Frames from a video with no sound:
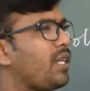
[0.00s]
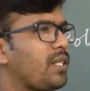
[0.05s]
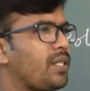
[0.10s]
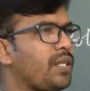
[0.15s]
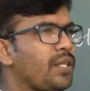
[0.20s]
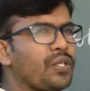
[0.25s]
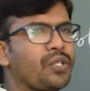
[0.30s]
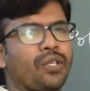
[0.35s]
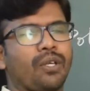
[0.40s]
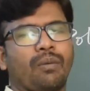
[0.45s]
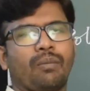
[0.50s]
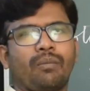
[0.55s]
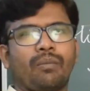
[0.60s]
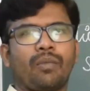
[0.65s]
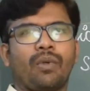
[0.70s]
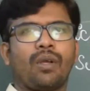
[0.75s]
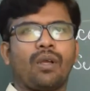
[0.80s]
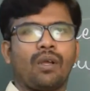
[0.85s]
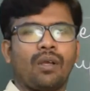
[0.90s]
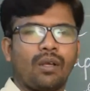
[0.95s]
system.
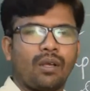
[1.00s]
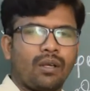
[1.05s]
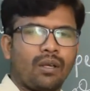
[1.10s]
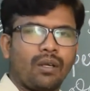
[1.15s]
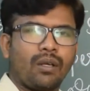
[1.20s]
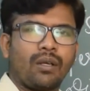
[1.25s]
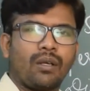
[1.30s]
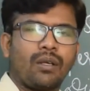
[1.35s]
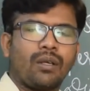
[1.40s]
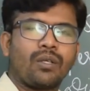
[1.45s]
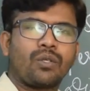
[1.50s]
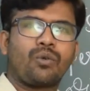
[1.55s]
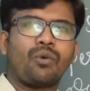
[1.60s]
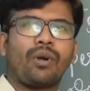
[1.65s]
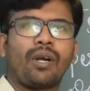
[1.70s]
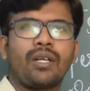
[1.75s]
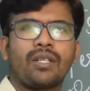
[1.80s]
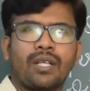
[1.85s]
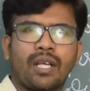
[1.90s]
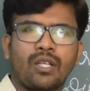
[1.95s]

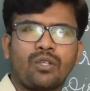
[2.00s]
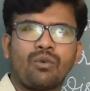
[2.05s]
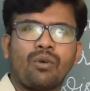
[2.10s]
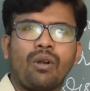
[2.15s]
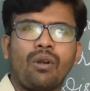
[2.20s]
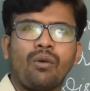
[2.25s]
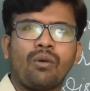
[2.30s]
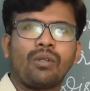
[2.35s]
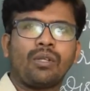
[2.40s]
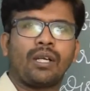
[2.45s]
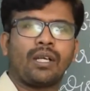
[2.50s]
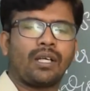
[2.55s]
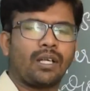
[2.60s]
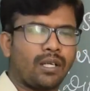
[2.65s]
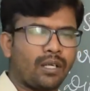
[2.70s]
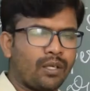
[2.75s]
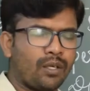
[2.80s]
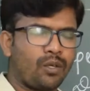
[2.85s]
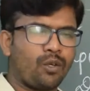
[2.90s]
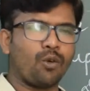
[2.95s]
Students, as you all know that
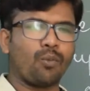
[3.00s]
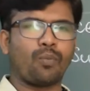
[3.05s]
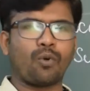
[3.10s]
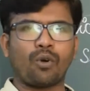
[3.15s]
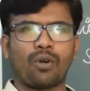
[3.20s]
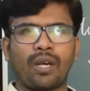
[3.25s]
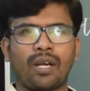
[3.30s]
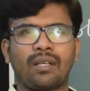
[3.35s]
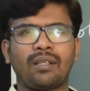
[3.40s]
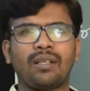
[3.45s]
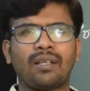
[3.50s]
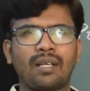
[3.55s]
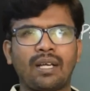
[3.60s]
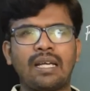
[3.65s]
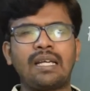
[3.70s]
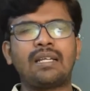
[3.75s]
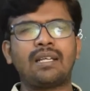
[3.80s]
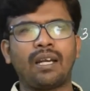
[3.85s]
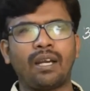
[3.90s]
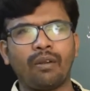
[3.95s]
to protect the
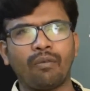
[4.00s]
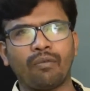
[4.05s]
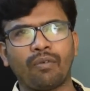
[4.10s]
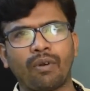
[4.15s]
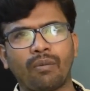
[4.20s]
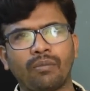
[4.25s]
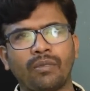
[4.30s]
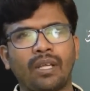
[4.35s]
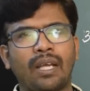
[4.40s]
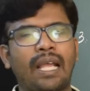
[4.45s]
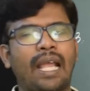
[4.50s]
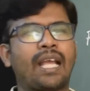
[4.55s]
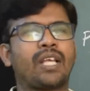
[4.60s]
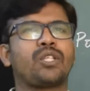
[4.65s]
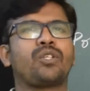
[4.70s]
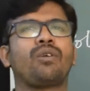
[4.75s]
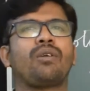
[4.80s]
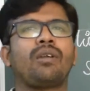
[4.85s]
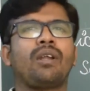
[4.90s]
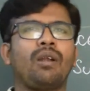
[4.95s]
country from the
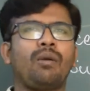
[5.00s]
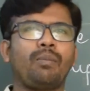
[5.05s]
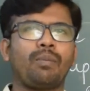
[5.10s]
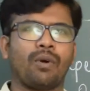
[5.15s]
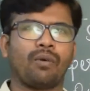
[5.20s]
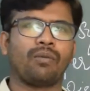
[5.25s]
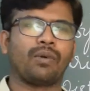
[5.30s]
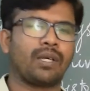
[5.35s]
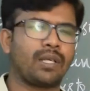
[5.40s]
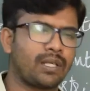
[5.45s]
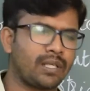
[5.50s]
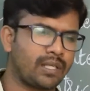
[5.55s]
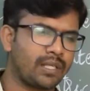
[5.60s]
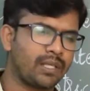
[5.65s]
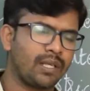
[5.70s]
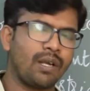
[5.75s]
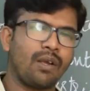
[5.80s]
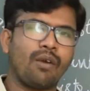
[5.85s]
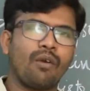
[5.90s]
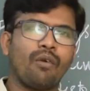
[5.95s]
external powers,
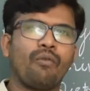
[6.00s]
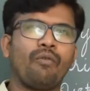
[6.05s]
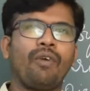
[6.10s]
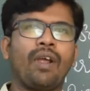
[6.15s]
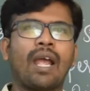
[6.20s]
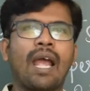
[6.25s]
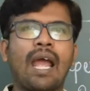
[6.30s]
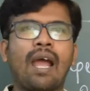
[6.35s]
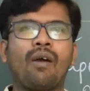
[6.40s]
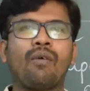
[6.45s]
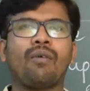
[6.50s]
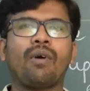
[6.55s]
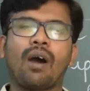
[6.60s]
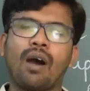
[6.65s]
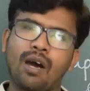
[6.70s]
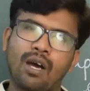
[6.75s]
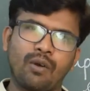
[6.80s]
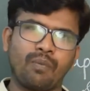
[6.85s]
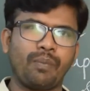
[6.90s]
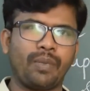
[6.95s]
we have
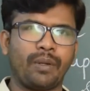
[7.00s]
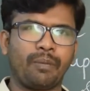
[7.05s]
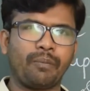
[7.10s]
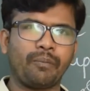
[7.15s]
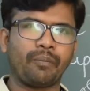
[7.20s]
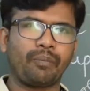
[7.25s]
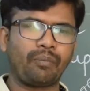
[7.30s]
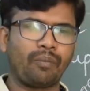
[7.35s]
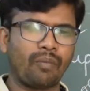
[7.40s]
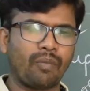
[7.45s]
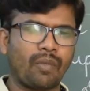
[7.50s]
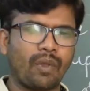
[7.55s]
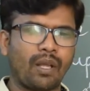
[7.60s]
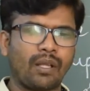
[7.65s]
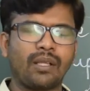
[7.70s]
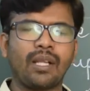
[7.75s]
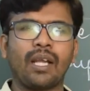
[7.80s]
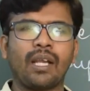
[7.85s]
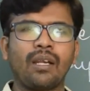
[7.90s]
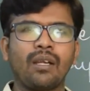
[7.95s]
army.
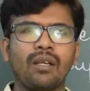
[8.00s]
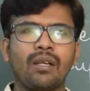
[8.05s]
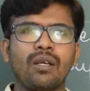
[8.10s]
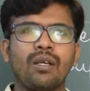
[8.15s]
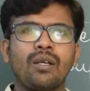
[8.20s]
Then